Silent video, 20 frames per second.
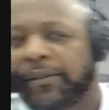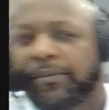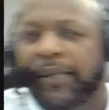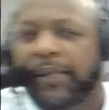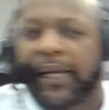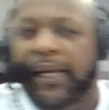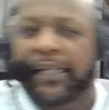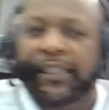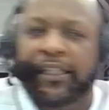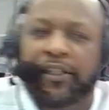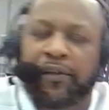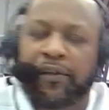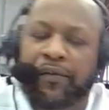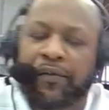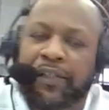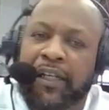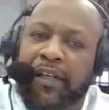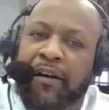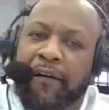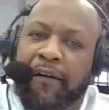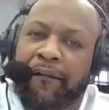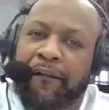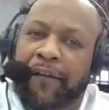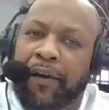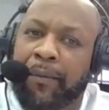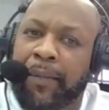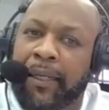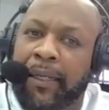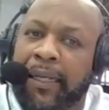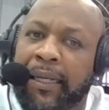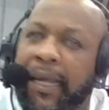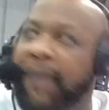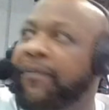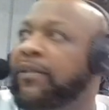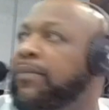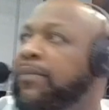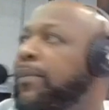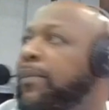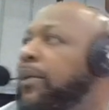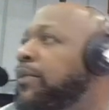are some things that you've seen on film that
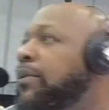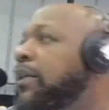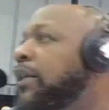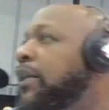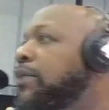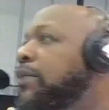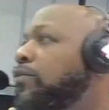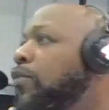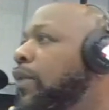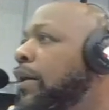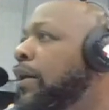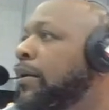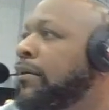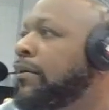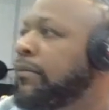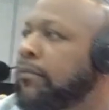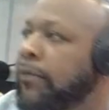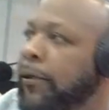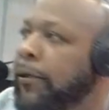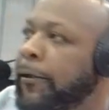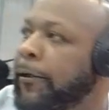Davis Mills does well?